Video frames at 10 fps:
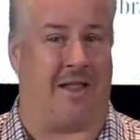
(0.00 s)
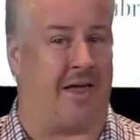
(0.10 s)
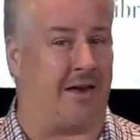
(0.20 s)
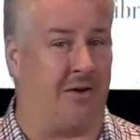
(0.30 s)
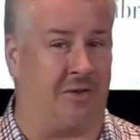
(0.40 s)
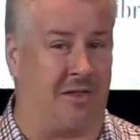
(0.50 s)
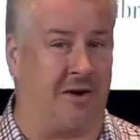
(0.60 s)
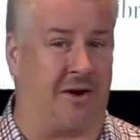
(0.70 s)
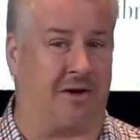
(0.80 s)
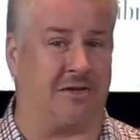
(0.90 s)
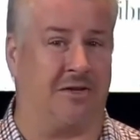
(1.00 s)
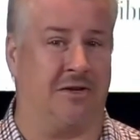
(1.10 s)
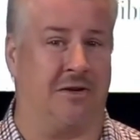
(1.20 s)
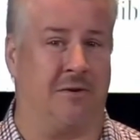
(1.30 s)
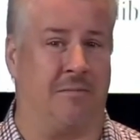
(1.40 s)
and I liked knowing the
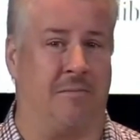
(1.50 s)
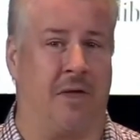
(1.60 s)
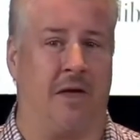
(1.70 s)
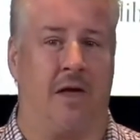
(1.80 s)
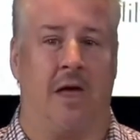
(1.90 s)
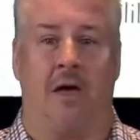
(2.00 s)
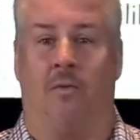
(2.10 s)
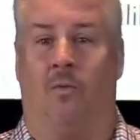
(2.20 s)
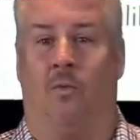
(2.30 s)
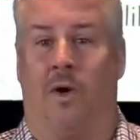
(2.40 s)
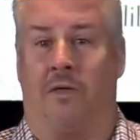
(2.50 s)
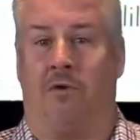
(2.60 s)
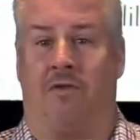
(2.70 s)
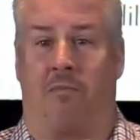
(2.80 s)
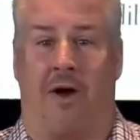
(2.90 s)
lyrics. When the
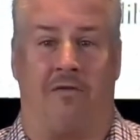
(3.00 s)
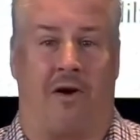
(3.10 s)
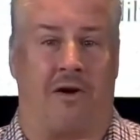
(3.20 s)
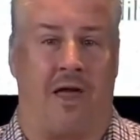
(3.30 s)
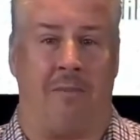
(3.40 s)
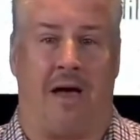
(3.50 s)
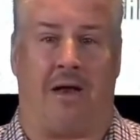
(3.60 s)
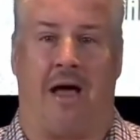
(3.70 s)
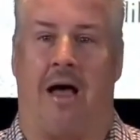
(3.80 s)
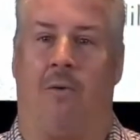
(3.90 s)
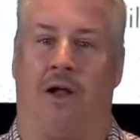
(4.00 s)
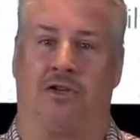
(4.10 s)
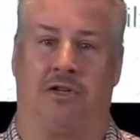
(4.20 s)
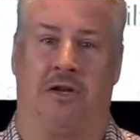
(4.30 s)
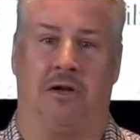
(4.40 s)
movie Braveheart came out, I
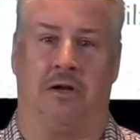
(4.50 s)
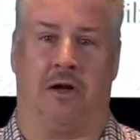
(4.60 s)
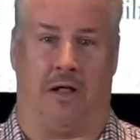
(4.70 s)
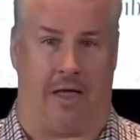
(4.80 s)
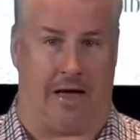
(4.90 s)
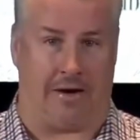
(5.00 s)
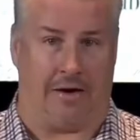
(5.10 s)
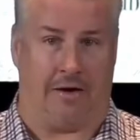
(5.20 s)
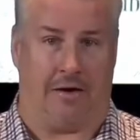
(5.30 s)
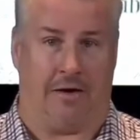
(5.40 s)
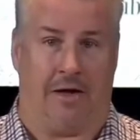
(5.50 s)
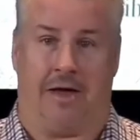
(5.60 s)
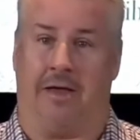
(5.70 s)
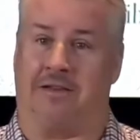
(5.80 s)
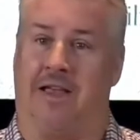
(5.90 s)
watched it a lot.
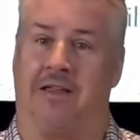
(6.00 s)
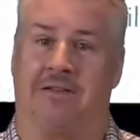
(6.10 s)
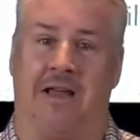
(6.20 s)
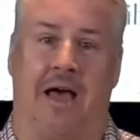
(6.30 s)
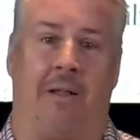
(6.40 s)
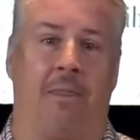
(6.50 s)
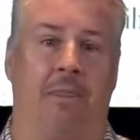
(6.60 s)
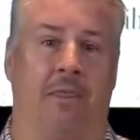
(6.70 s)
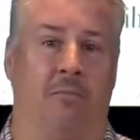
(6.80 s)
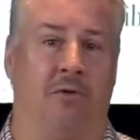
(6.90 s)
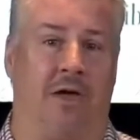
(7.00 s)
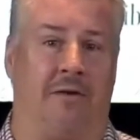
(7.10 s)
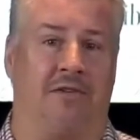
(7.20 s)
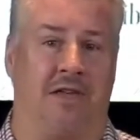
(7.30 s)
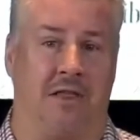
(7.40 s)
It's hands down the movie
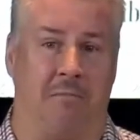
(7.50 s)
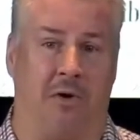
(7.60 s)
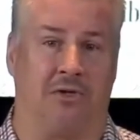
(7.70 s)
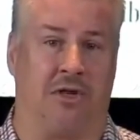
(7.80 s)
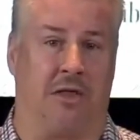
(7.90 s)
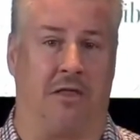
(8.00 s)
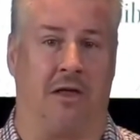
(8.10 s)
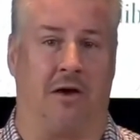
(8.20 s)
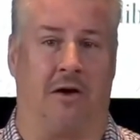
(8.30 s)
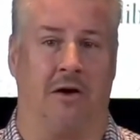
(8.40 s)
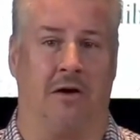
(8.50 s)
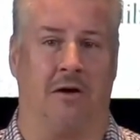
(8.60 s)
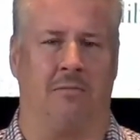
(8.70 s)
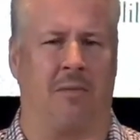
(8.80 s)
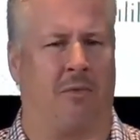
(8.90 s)
I've seen the most in the theater.
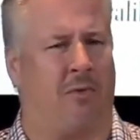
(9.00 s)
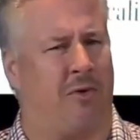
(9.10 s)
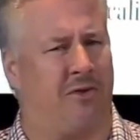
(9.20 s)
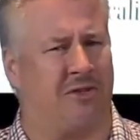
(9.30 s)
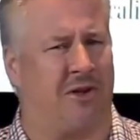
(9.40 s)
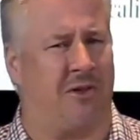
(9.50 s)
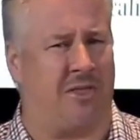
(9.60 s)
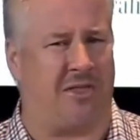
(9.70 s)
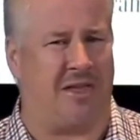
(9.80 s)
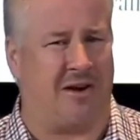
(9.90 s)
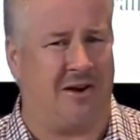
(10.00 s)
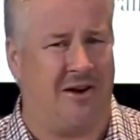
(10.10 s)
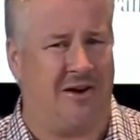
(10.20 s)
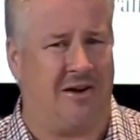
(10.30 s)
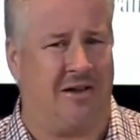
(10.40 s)
Remember when we used to go to the
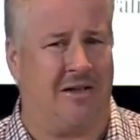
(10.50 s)
theater?